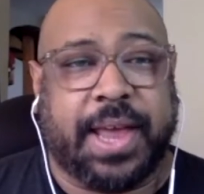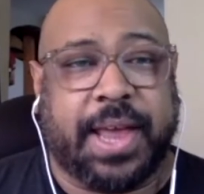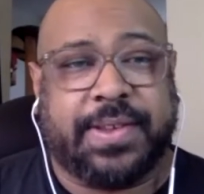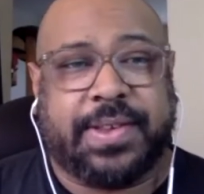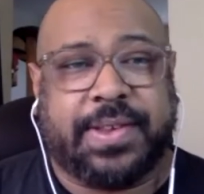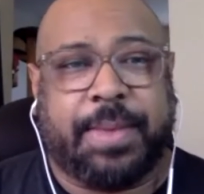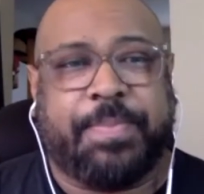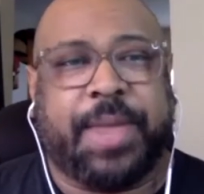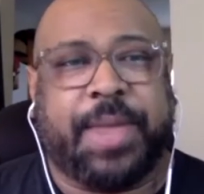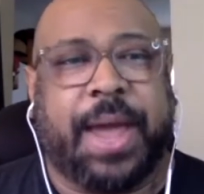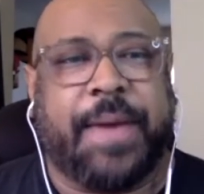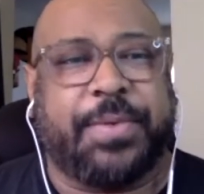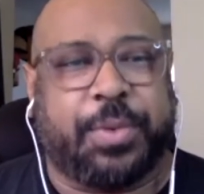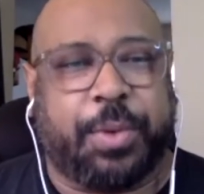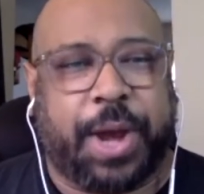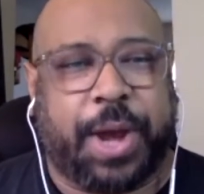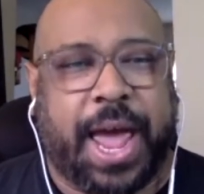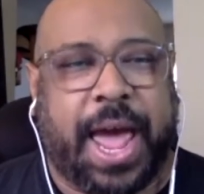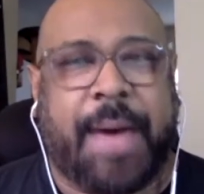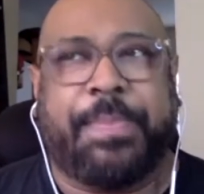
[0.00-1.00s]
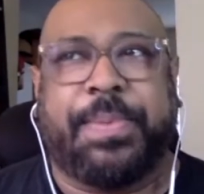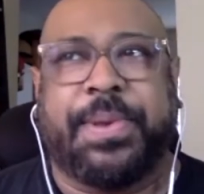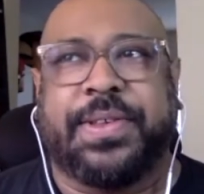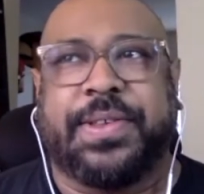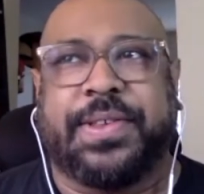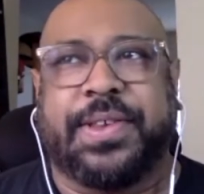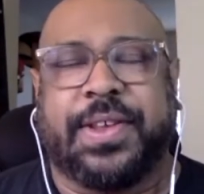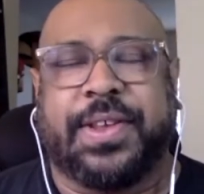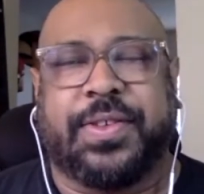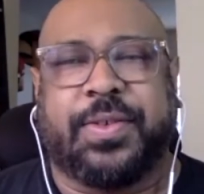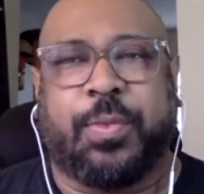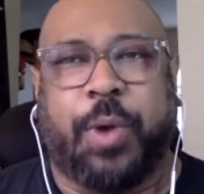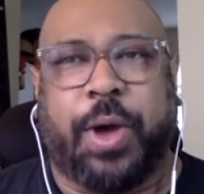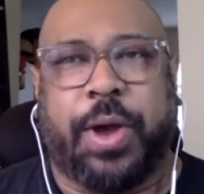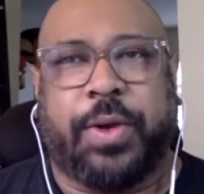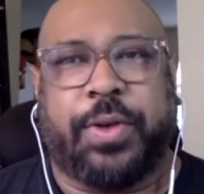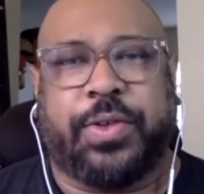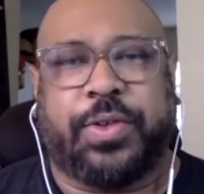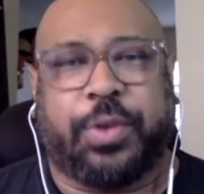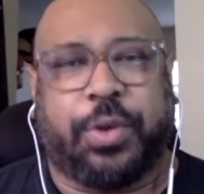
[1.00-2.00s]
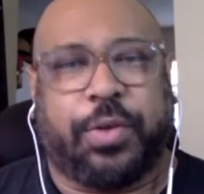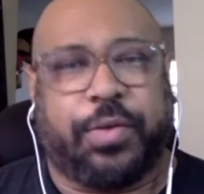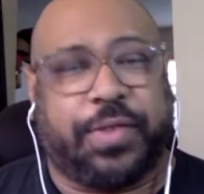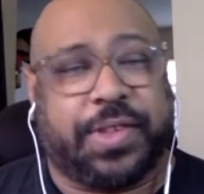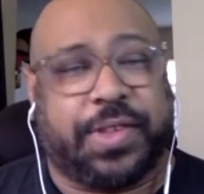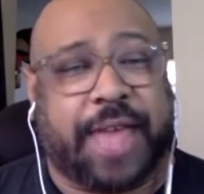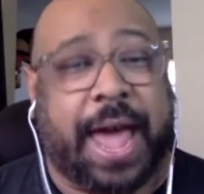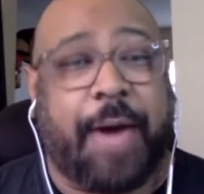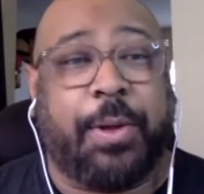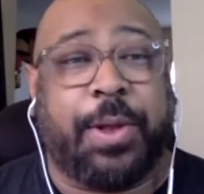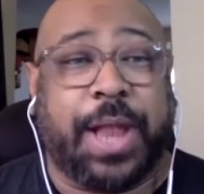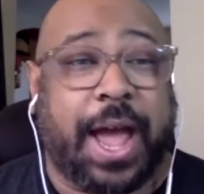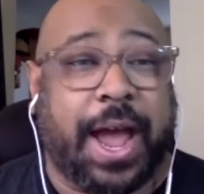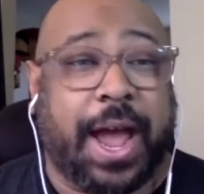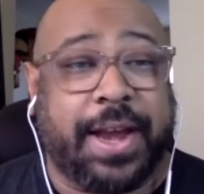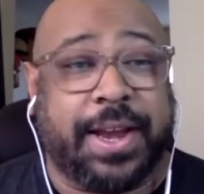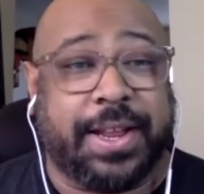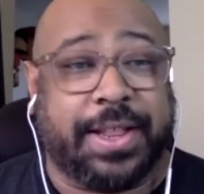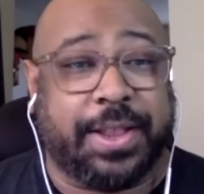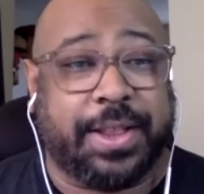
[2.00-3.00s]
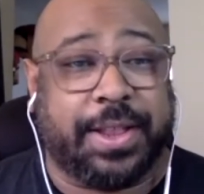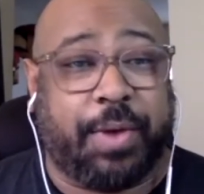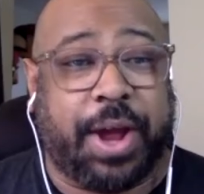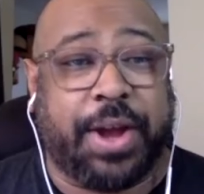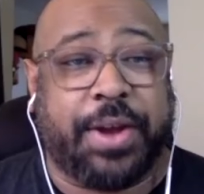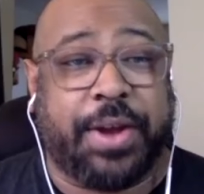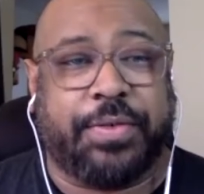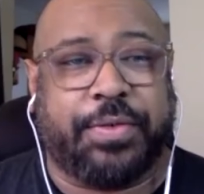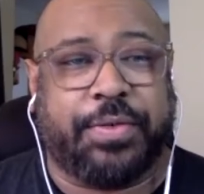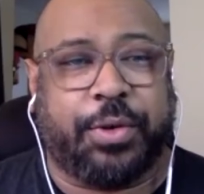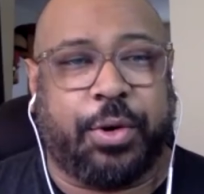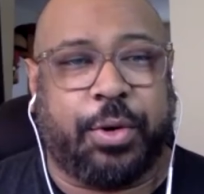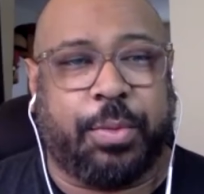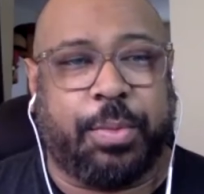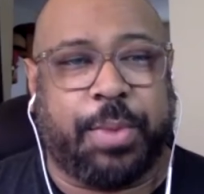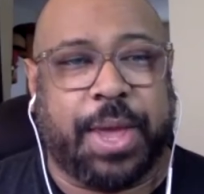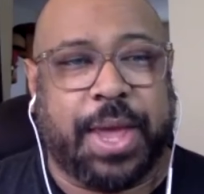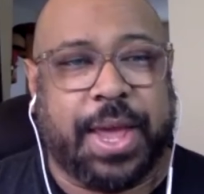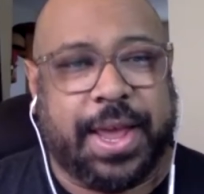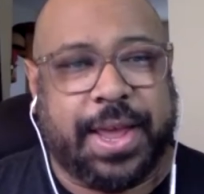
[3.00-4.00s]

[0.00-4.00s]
And sometimes what happens is what sort of is outlined in the writers' room